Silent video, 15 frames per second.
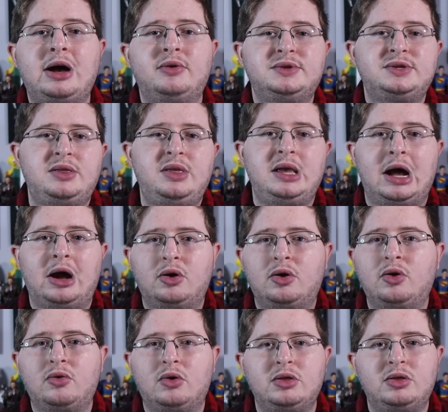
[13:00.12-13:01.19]
out until the
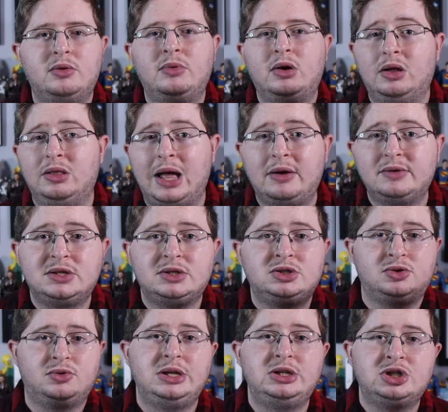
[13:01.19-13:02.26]
algorithm allows us
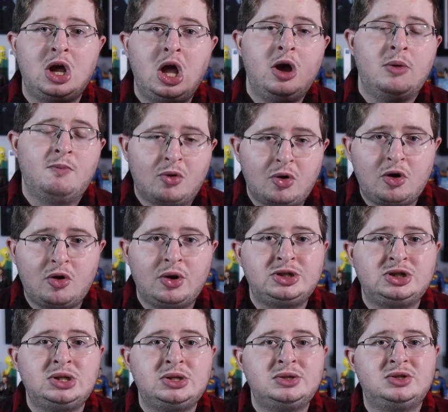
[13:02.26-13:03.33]
to reach more
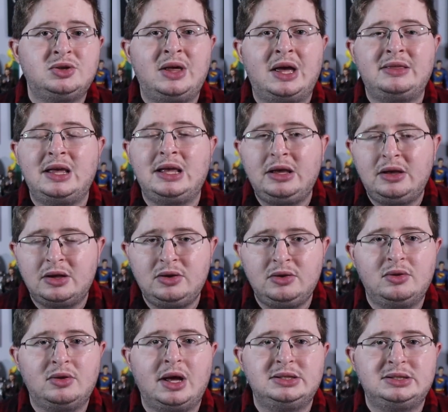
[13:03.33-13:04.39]
Christians so that they can
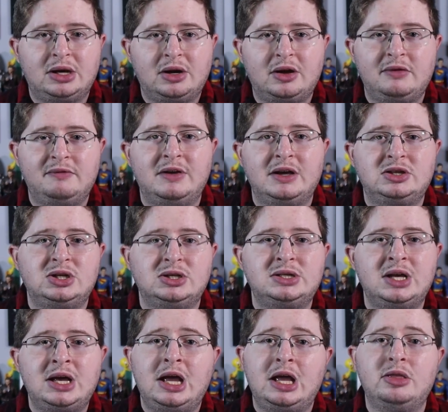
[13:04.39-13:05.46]
utilize their convictions
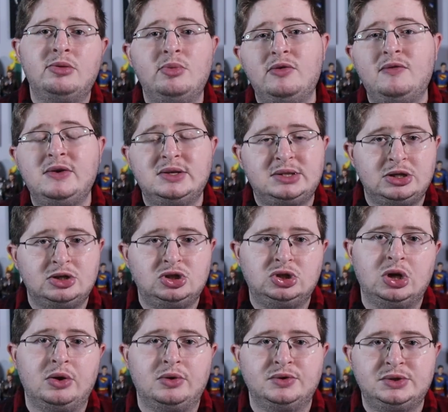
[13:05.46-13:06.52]
in the movies and
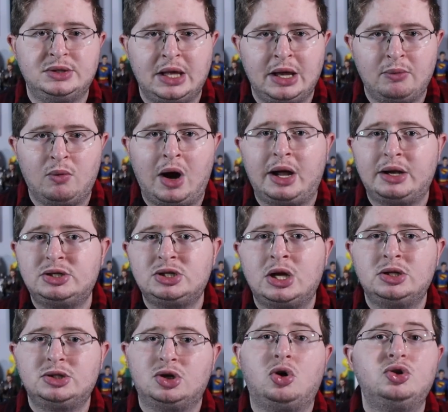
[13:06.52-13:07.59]
shows they watch
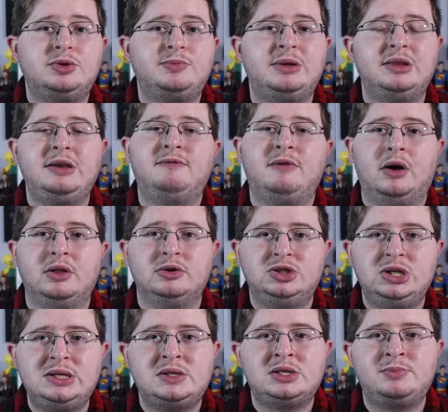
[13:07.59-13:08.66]
to ultimately follow
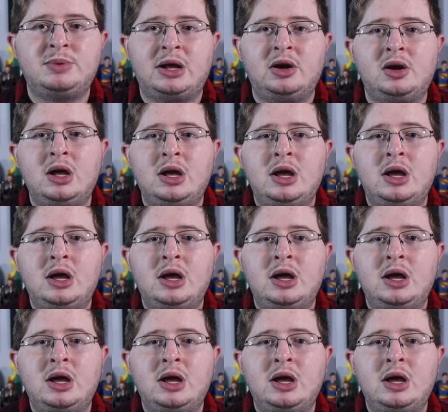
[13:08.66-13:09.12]
Jesus better.